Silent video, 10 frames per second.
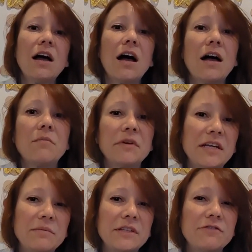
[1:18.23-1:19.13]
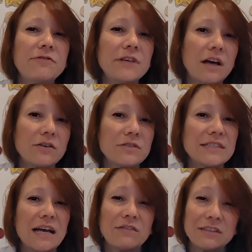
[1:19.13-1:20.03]
namely Fiano
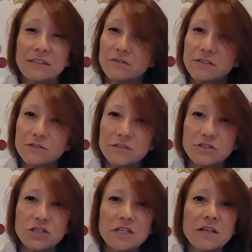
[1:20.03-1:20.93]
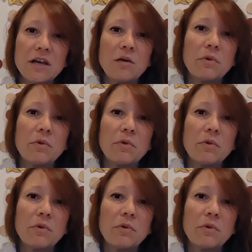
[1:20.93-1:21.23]
di Avellino DOCG.